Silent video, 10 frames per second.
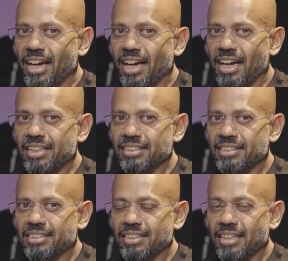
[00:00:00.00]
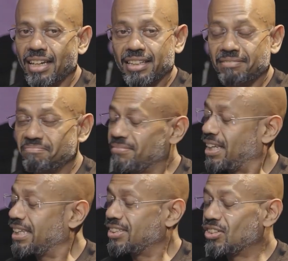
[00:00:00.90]
I said, I
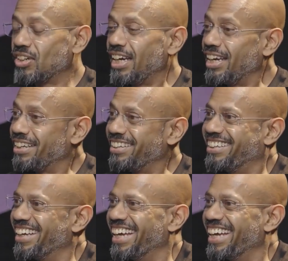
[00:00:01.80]
think it's a great idea.